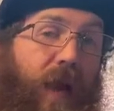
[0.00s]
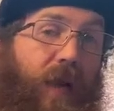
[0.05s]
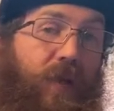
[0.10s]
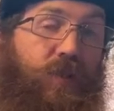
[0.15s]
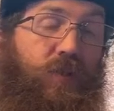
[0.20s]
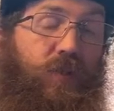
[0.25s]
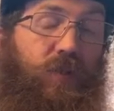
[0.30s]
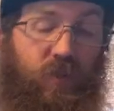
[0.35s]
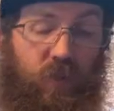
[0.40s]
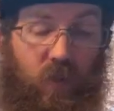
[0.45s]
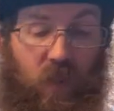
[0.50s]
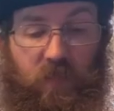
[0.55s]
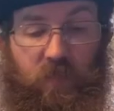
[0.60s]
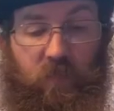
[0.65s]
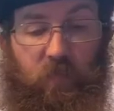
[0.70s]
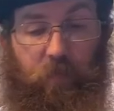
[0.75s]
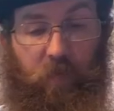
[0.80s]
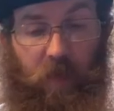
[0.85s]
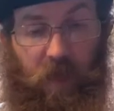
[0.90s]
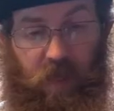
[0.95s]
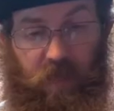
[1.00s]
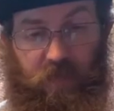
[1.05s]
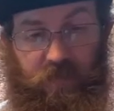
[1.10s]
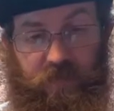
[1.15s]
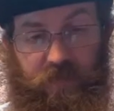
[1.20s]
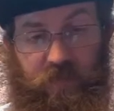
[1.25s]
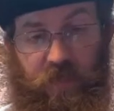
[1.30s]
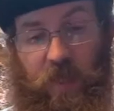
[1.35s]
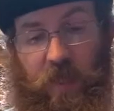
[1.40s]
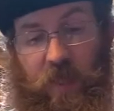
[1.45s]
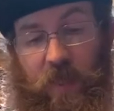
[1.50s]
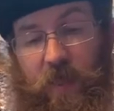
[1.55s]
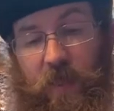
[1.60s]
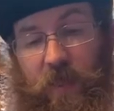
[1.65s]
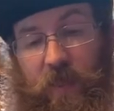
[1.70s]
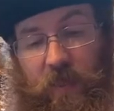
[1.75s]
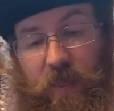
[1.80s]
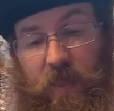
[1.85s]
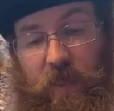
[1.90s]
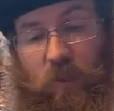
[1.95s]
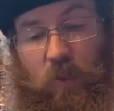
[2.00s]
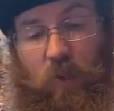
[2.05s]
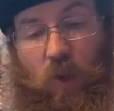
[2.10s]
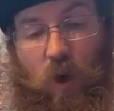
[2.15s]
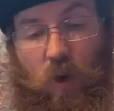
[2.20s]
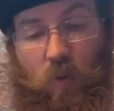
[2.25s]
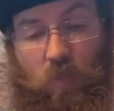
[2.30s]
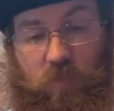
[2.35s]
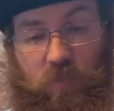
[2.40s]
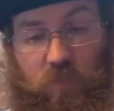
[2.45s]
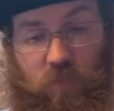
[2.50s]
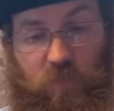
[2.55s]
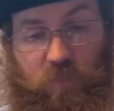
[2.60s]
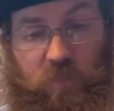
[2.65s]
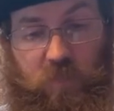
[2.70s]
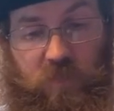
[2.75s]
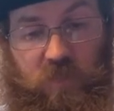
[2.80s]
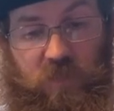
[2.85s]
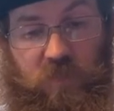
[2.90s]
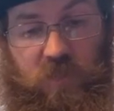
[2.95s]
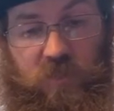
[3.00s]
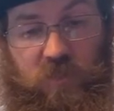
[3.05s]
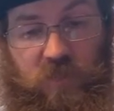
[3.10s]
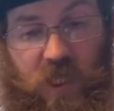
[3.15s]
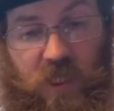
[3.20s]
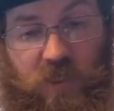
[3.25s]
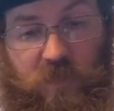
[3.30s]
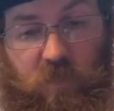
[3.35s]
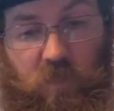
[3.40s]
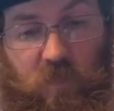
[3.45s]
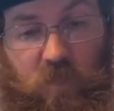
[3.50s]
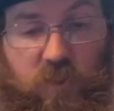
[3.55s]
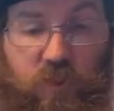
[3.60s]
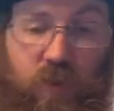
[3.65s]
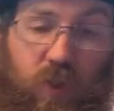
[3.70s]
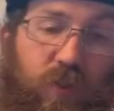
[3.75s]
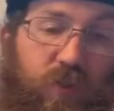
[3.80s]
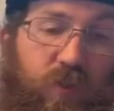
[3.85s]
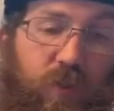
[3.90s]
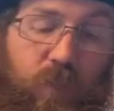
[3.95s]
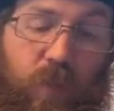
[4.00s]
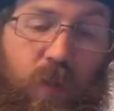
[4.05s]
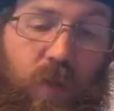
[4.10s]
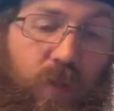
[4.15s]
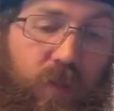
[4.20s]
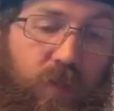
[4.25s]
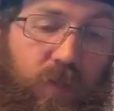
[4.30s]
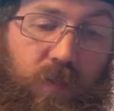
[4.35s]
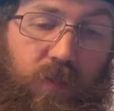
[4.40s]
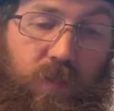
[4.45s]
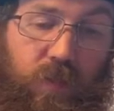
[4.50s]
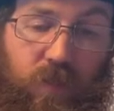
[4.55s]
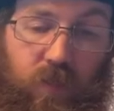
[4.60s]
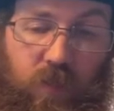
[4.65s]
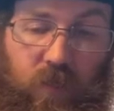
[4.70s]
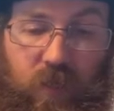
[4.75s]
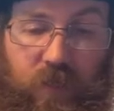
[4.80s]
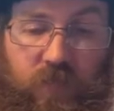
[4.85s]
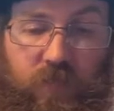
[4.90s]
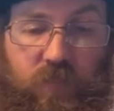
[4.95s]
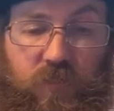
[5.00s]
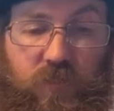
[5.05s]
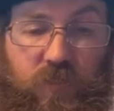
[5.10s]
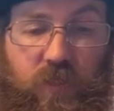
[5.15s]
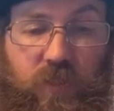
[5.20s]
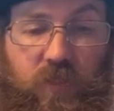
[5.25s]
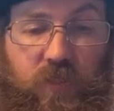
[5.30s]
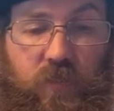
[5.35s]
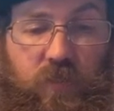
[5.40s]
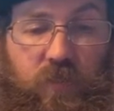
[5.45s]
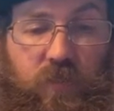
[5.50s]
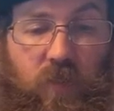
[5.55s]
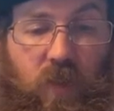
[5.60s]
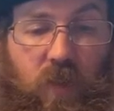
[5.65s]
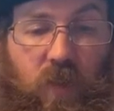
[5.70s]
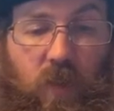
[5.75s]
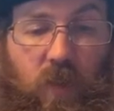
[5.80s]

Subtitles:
actually still had the box. And along with those pieces of Jasperware, she also bought a little interesting